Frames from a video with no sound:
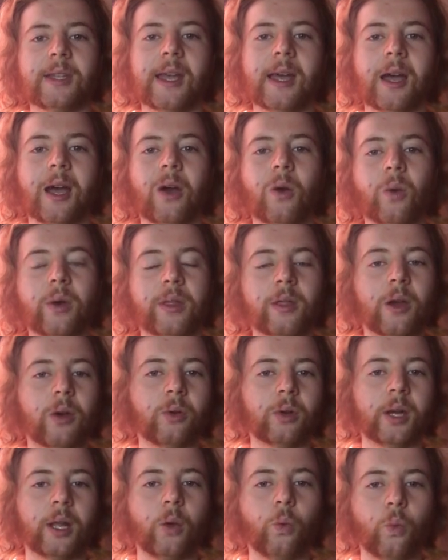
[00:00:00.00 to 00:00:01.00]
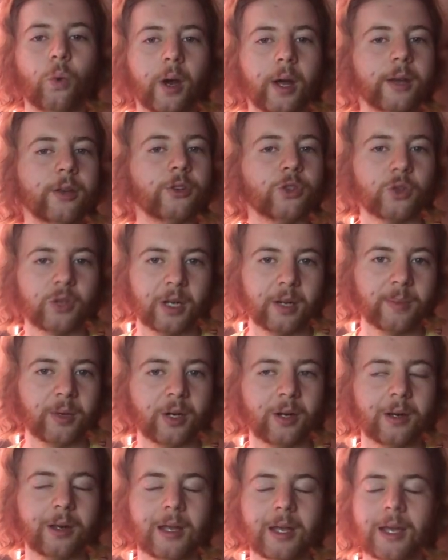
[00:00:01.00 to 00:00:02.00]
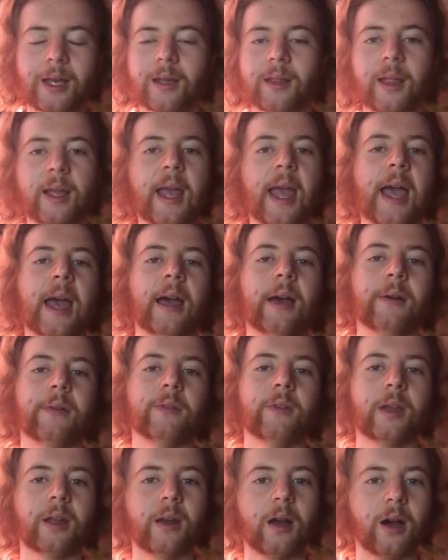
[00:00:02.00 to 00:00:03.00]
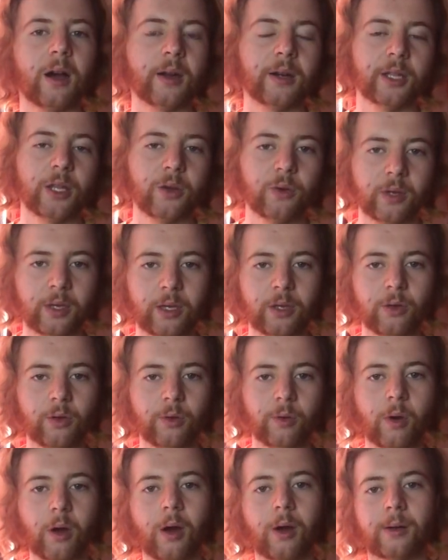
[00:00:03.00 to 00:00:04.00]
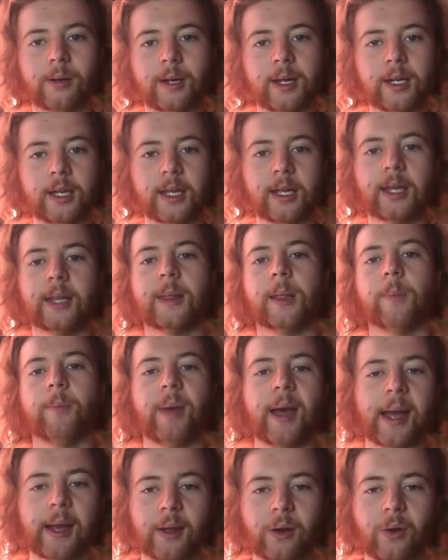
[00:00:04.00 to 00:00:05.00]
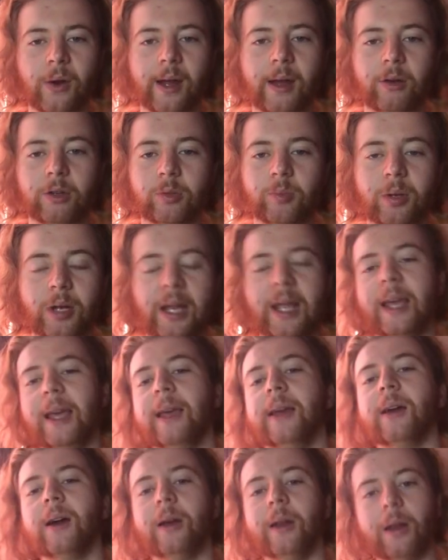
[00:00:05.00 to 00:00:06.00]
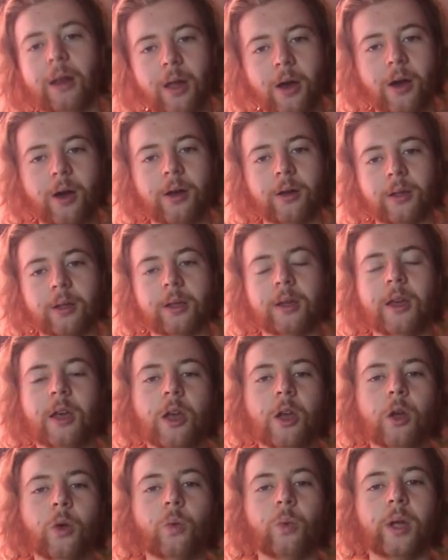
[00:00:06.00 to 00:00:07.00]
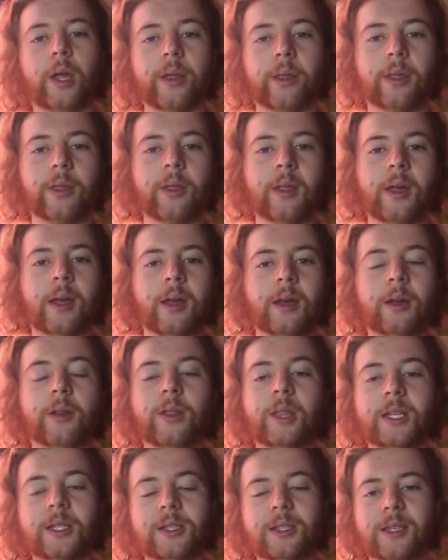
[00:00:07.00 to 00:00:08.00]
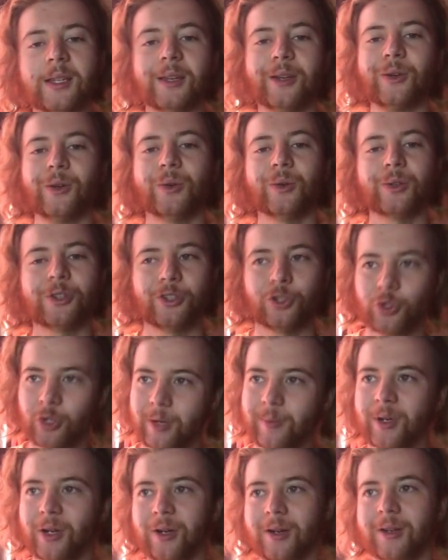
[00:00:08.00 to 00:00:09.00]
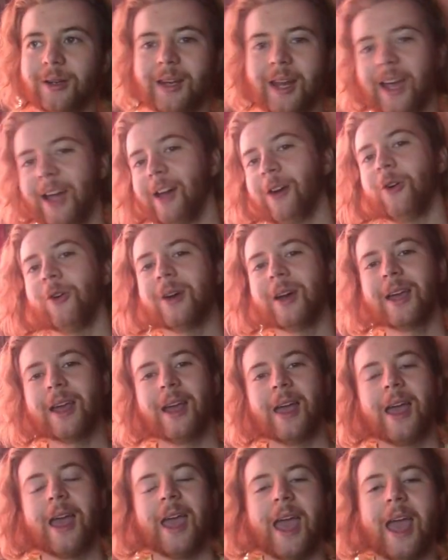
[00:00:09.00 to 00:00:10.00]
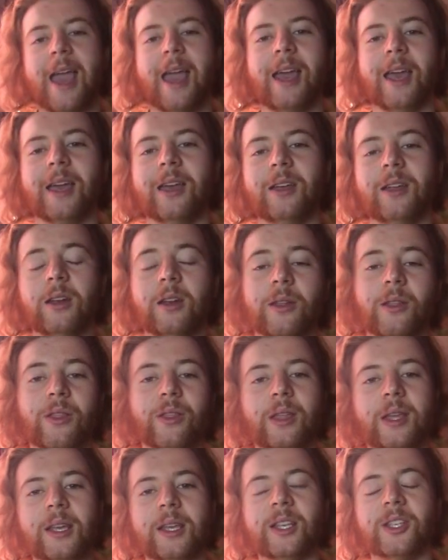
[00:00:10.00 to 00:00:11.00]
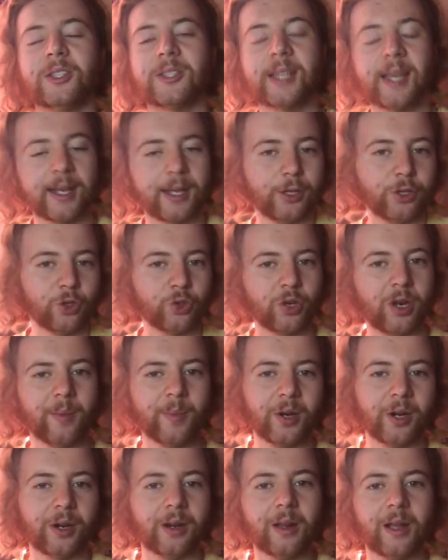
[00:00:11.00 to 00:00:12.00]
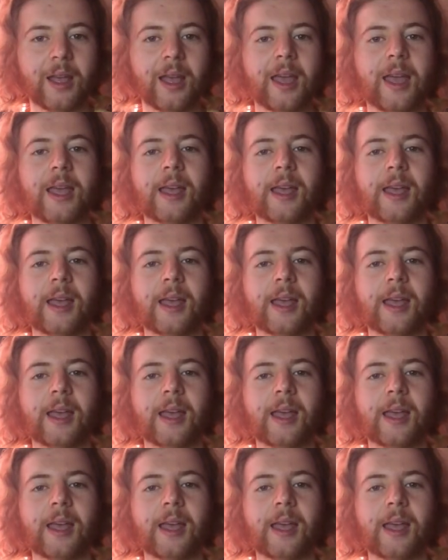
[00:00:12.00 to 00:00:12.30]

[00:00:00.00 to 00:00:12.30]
now with only one drummer, they have an audio cue already in the background playing along with the single drummer now. And the second drummer